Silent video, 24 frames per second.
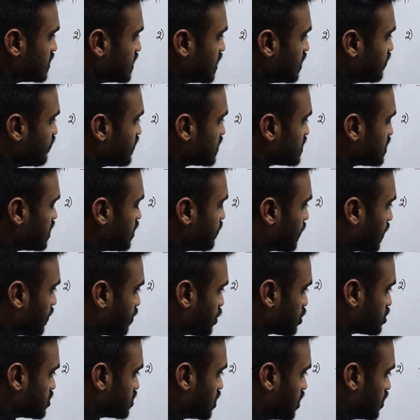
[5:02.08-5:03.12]
inversely
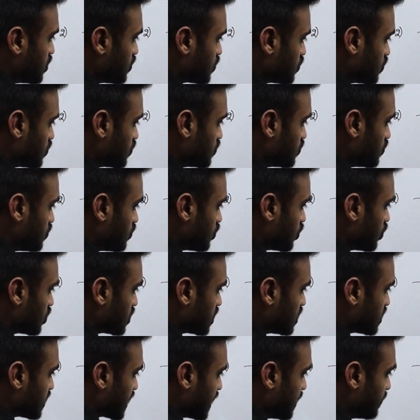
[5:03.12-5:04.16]
proportional to
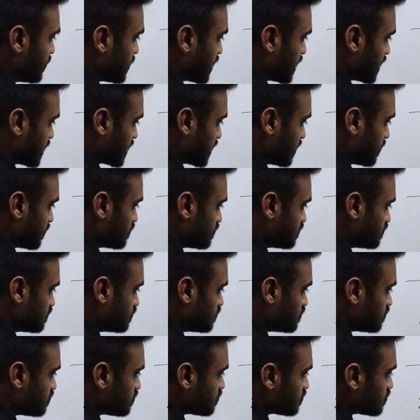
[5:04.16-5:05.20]
total time taken
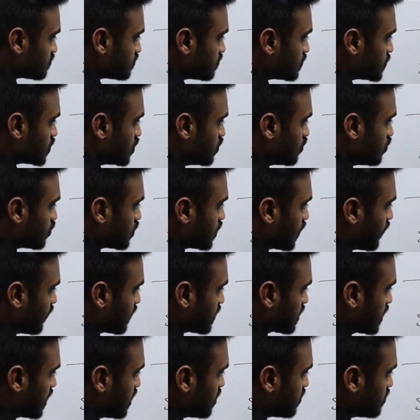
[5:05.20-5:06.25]
to
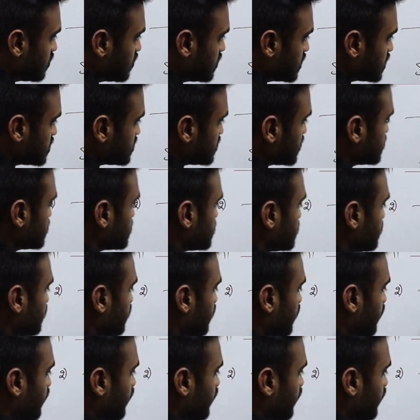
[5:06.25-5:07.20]
cover the distance.